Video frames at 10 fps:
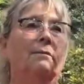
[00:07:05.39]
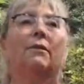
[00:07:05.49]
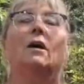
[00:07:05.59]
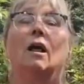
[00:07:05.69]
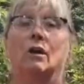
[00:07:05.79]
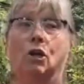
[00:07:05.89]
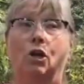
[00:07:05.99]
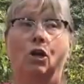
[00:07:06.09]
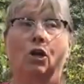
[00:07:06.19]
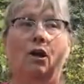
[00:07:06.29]
the color,
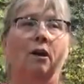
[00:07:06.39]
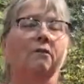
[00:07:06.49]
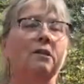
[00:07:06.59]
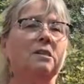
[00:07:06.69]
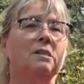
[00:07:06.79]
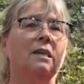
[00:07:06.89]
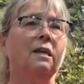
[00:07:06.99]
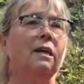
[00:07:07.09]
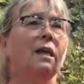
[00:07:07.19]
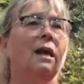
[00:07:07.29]
obviously,